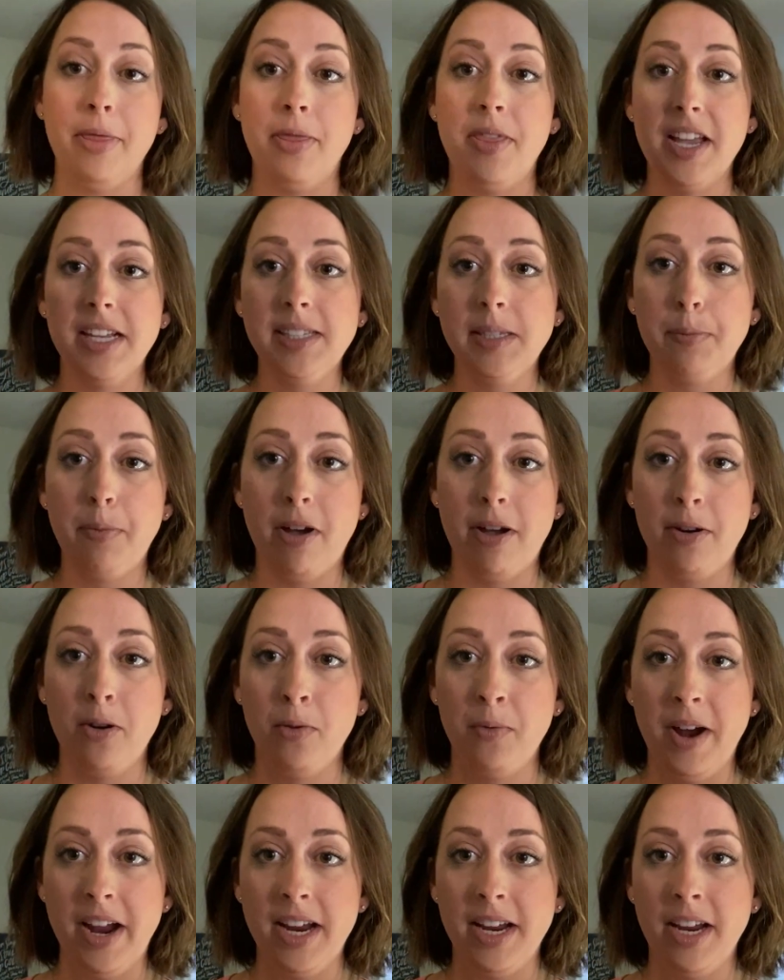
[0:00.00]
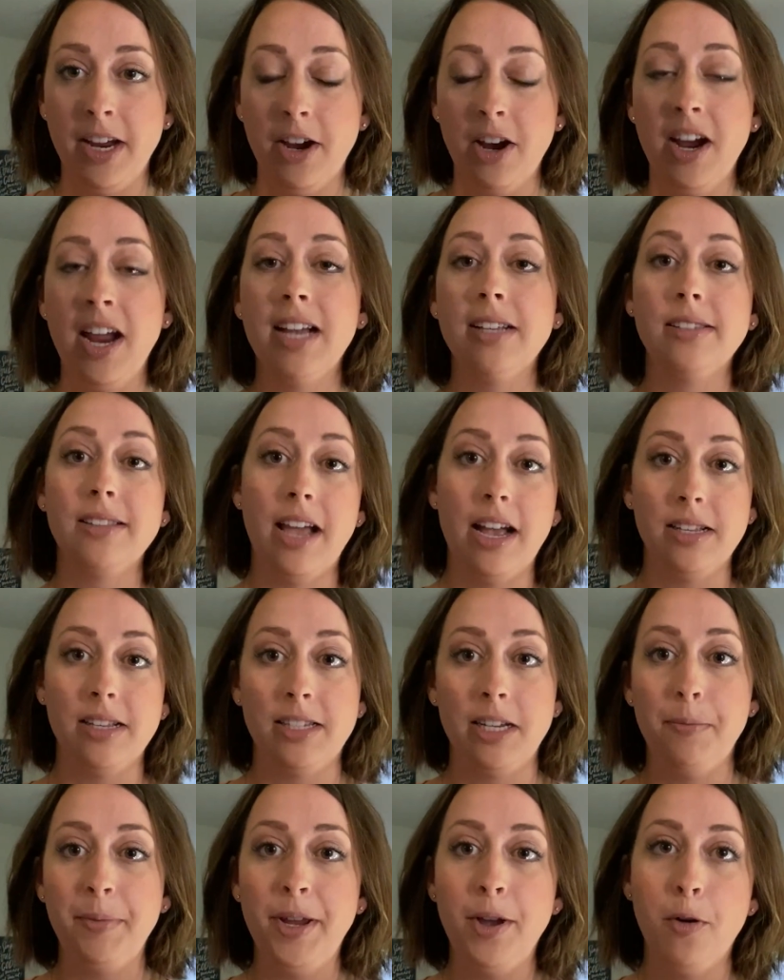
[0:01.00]
This bottle right here has
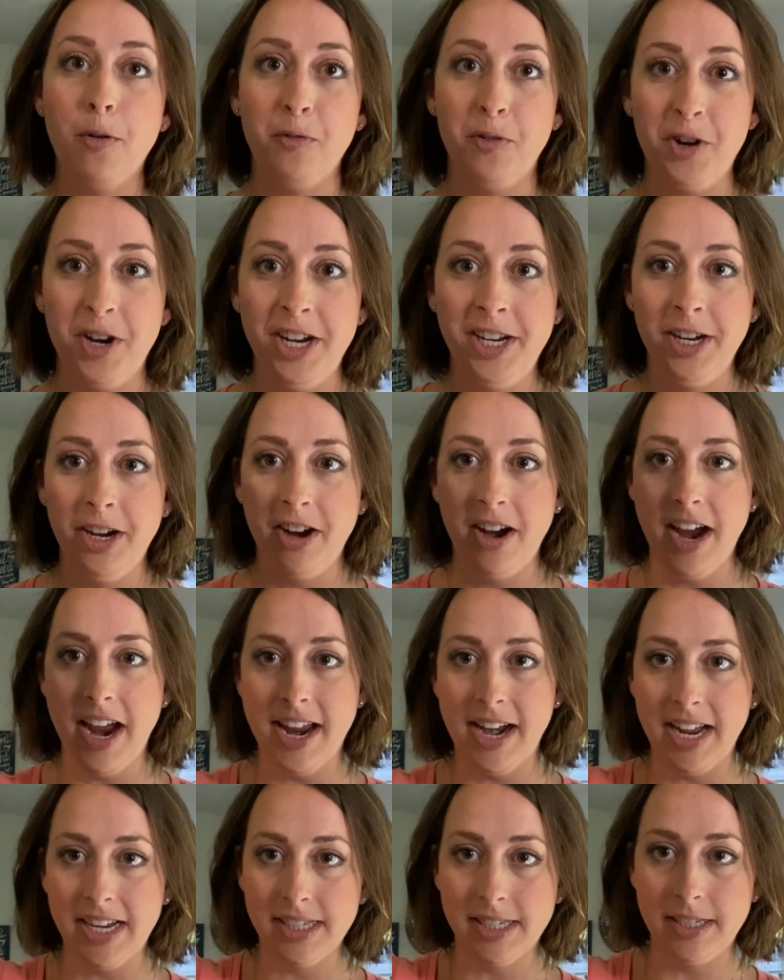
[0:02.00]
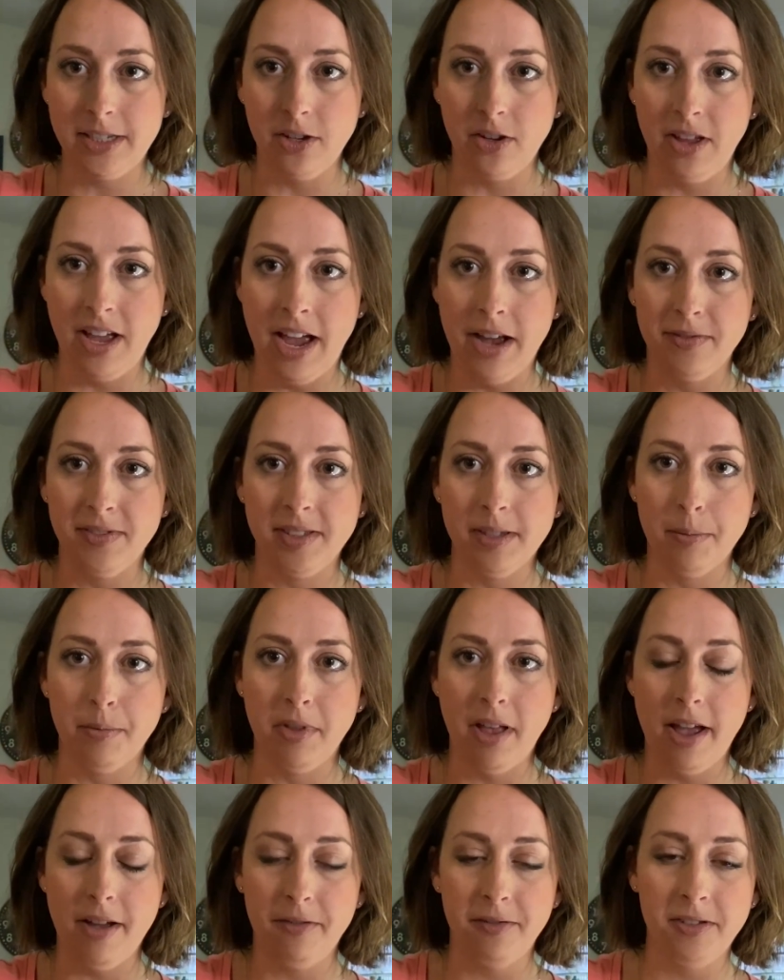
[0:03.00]
lasted me over a year, and I still have some
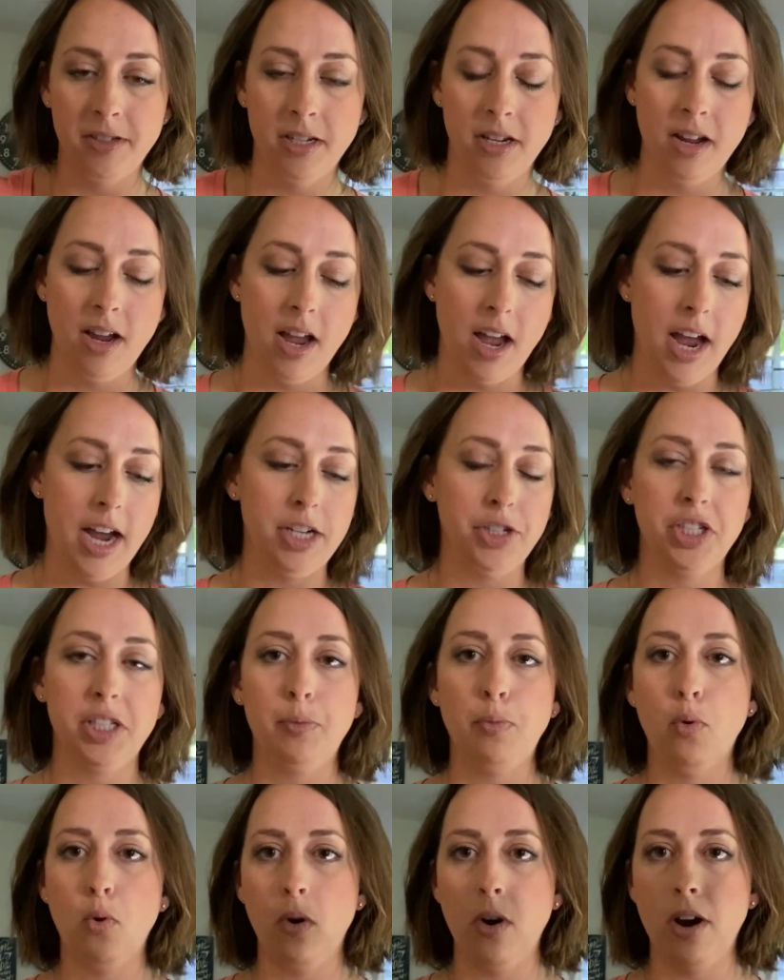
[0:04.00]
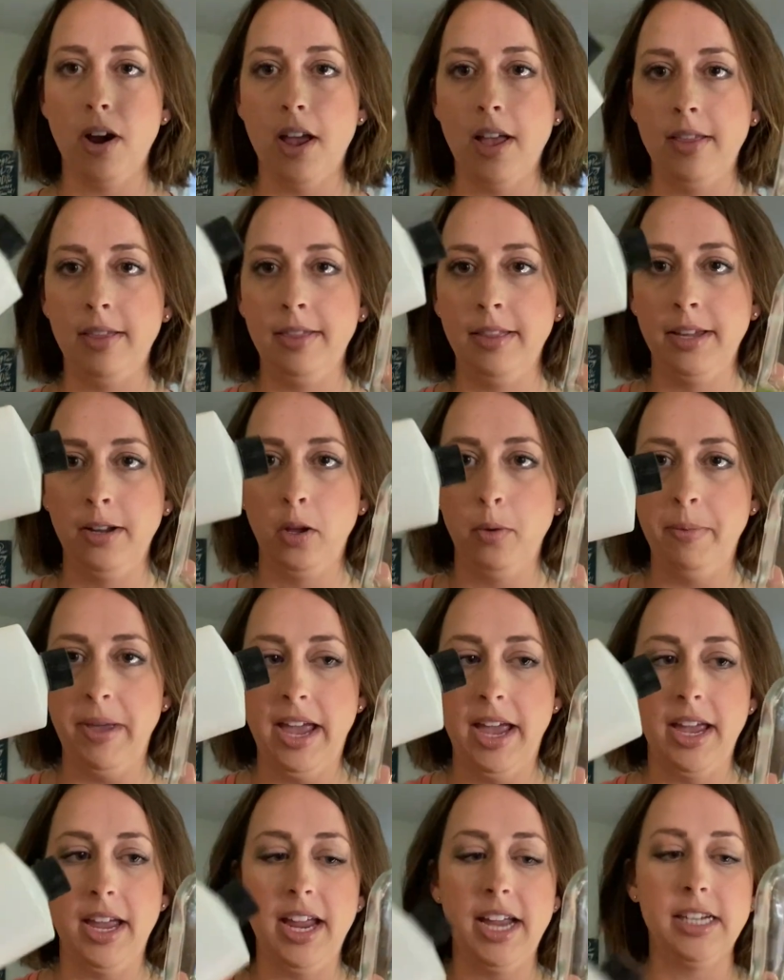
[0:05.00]
left. I just pour a little
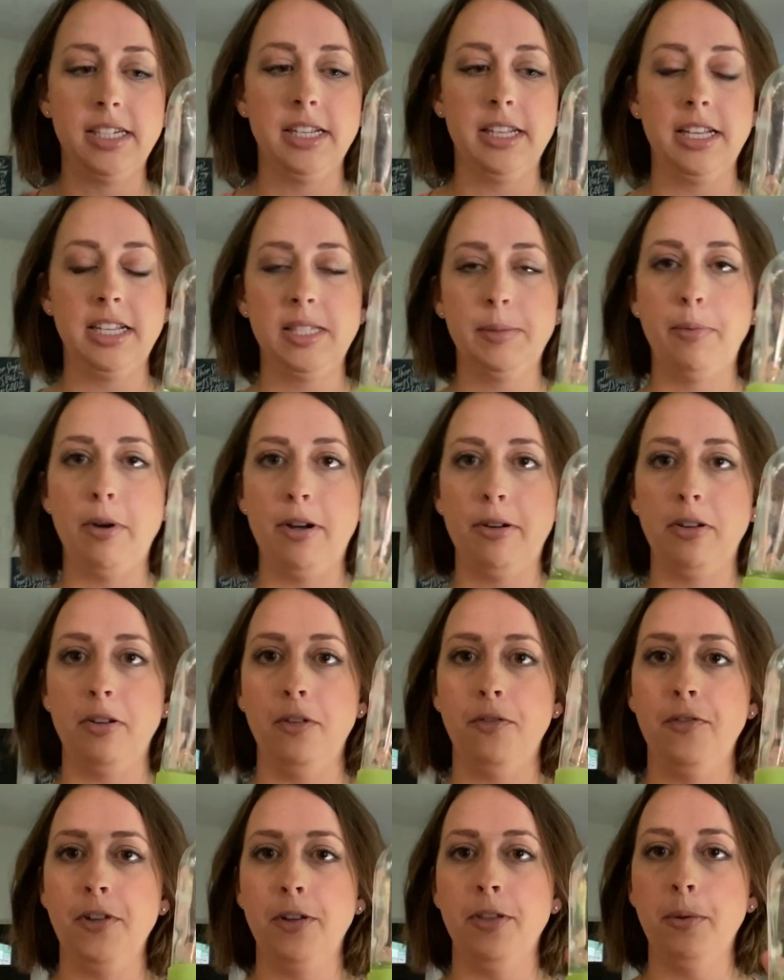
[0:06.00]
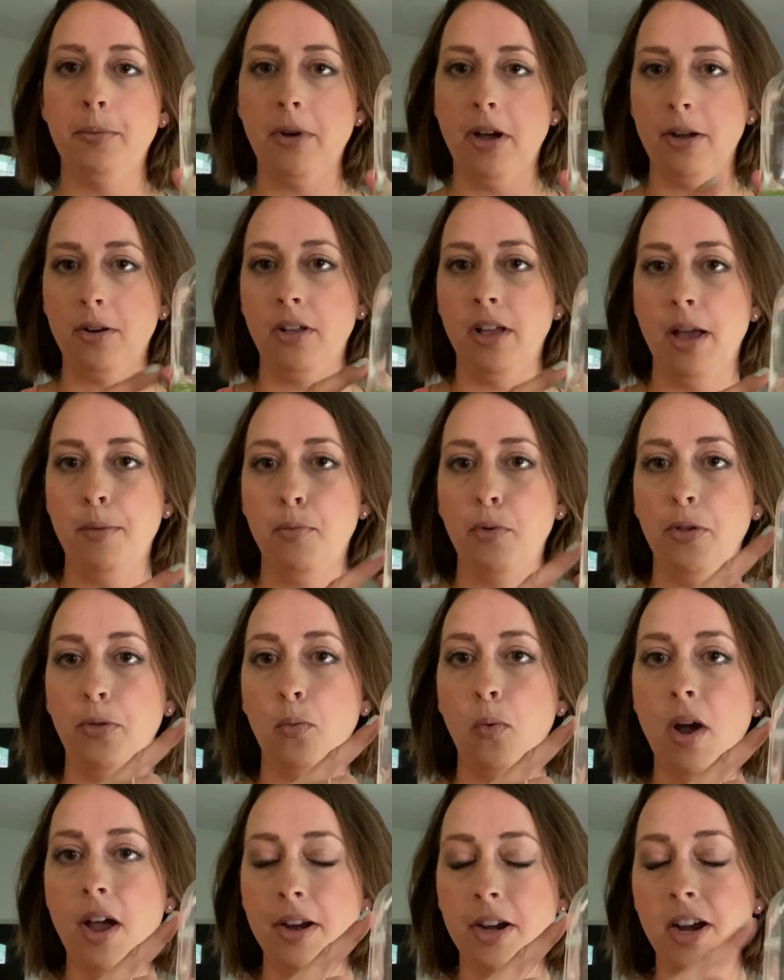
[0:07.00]
bit into this bottle, fill the bottle up with
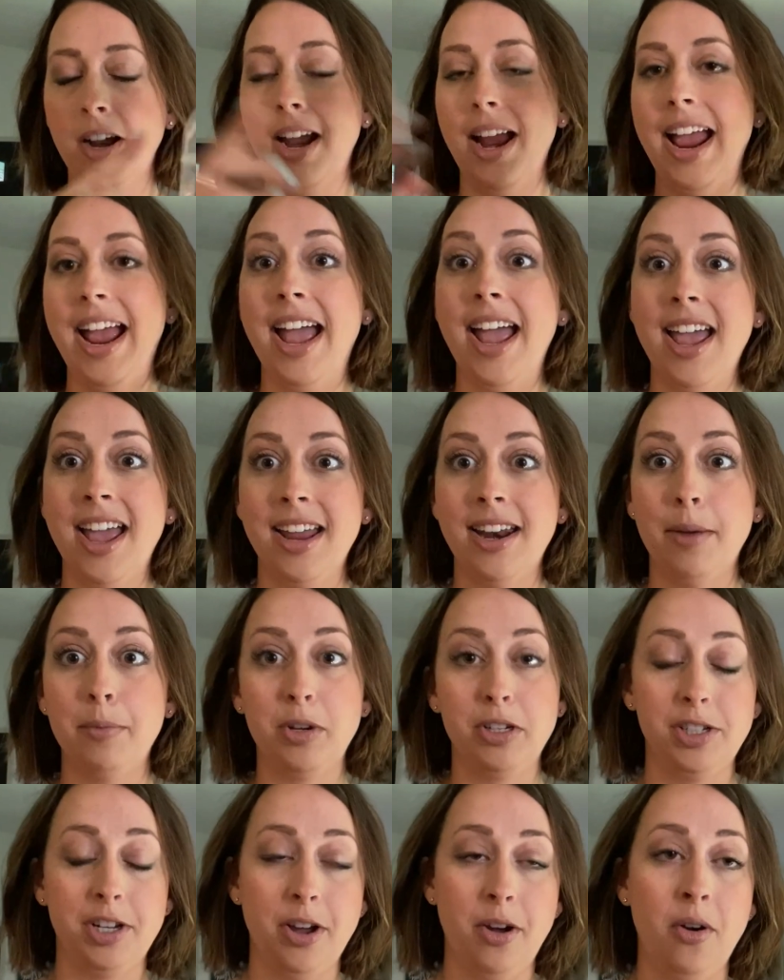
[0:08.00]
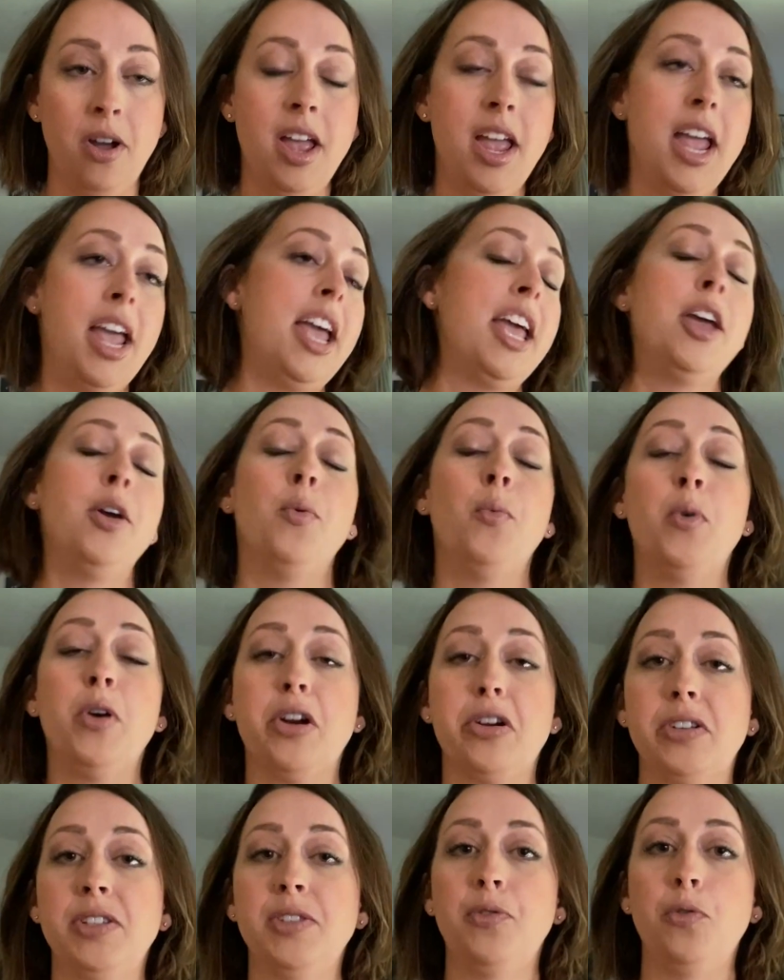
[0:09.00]
water, and I'm good to go. It
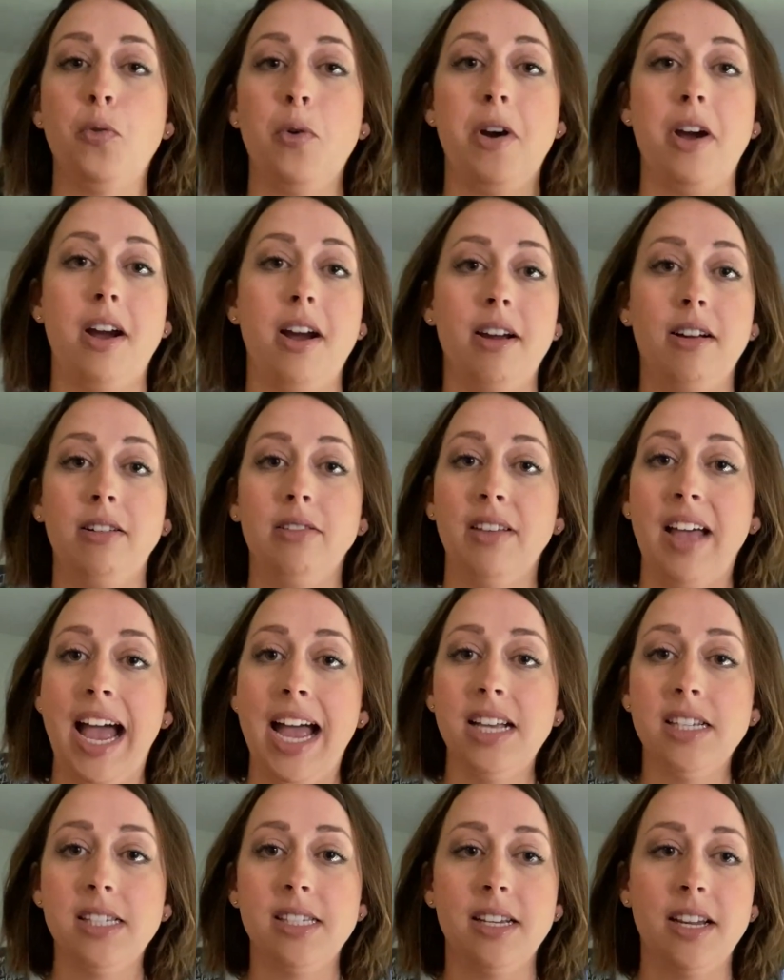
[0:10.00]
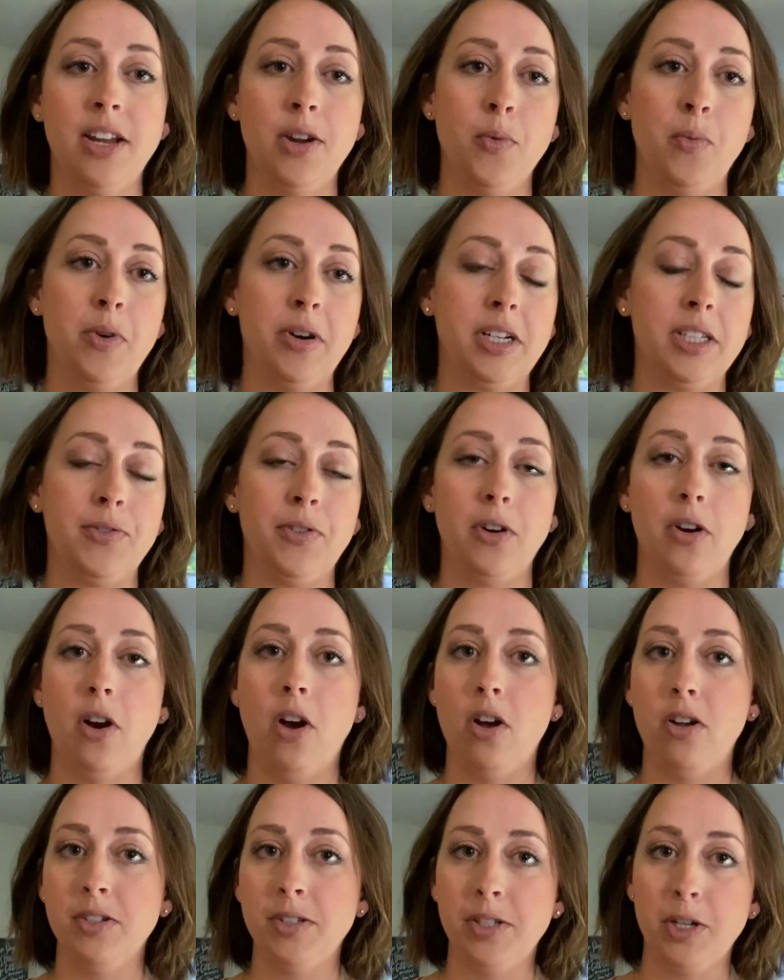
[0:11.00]
works for glass, it works for
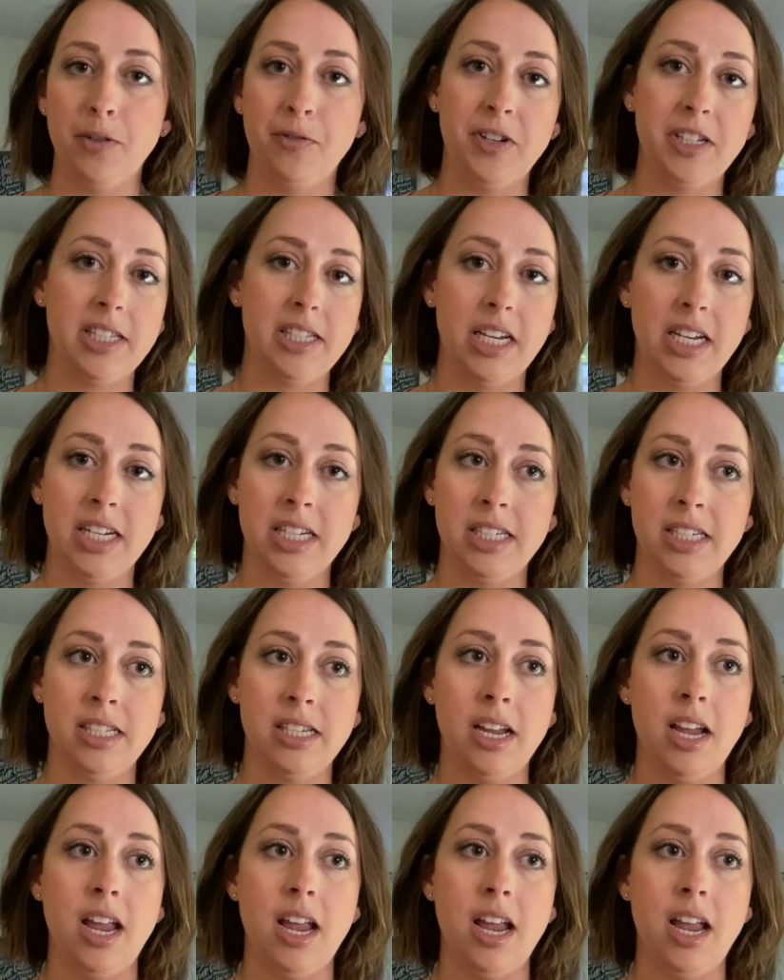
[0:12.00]
all surfaces.